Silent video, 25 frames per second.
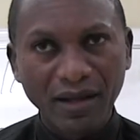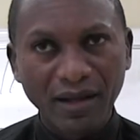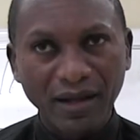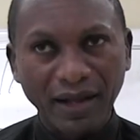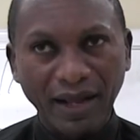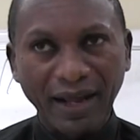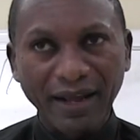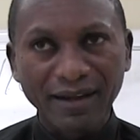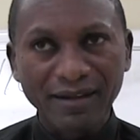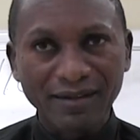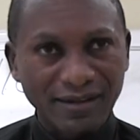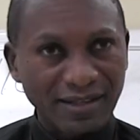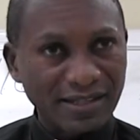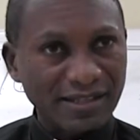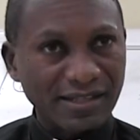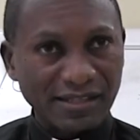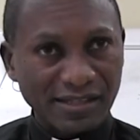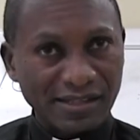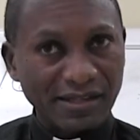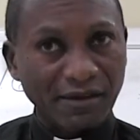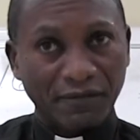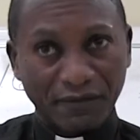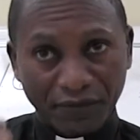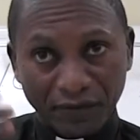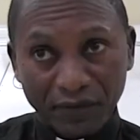Okay, this
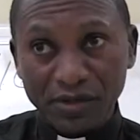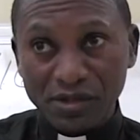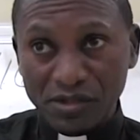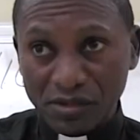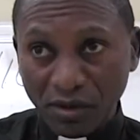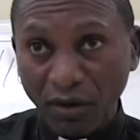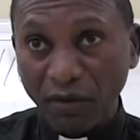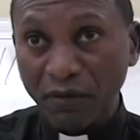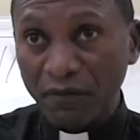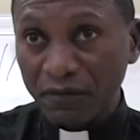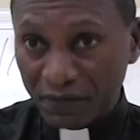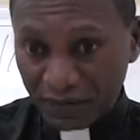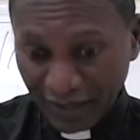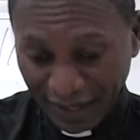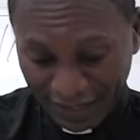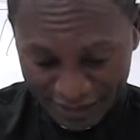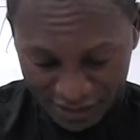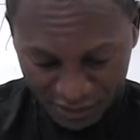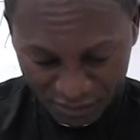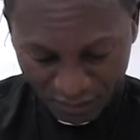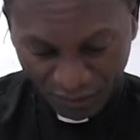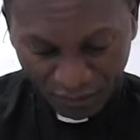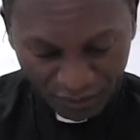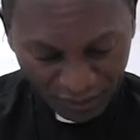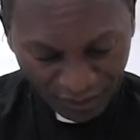is the fruits of that
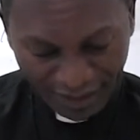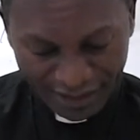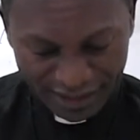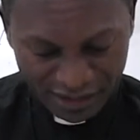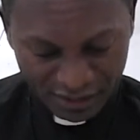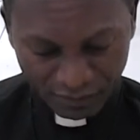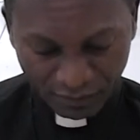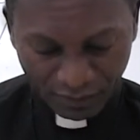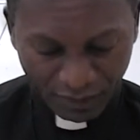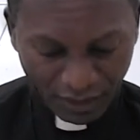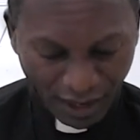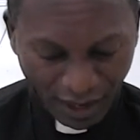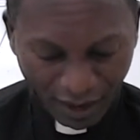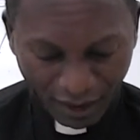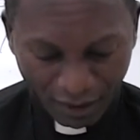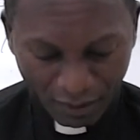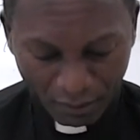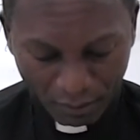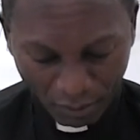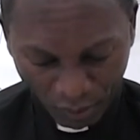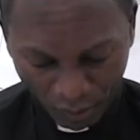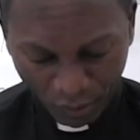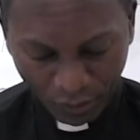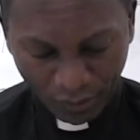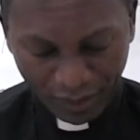Spirit he has
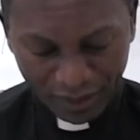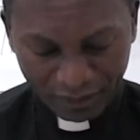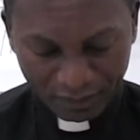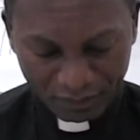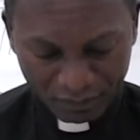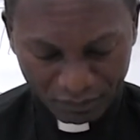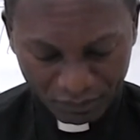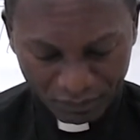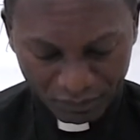poured.